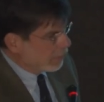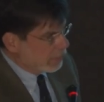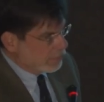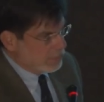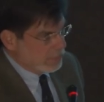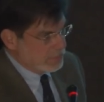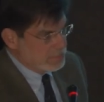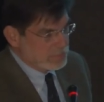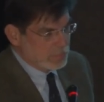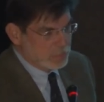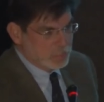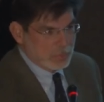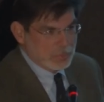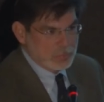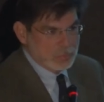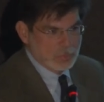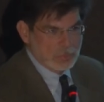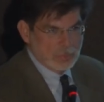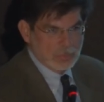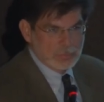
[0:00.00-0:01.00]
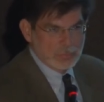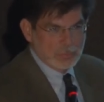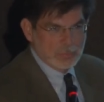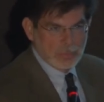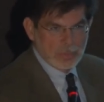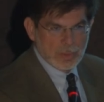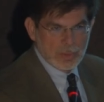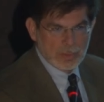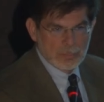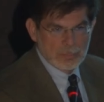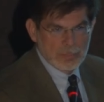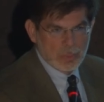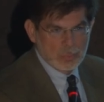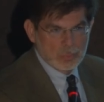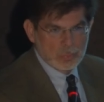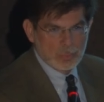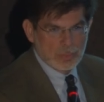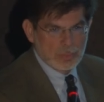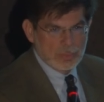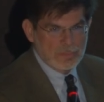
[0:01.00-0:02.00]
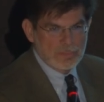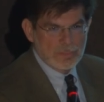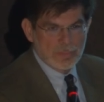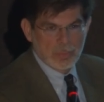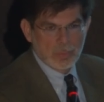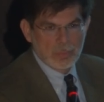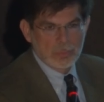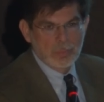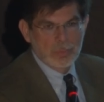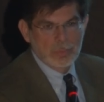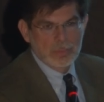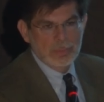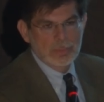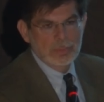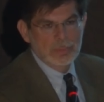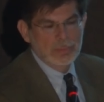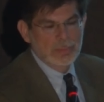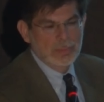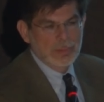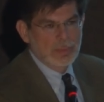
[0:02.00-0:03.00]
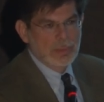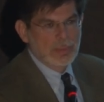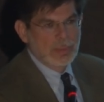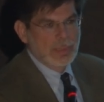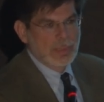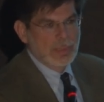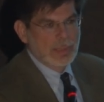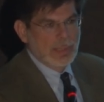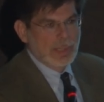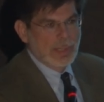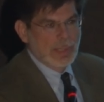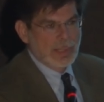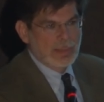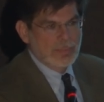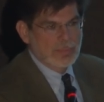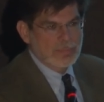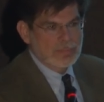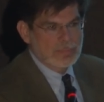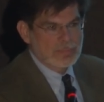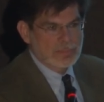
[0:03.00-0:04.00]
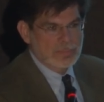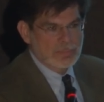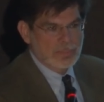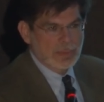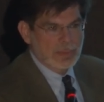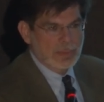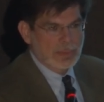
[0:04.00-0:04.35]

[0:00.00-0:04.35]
there is a question of about what is a robot, and this is a very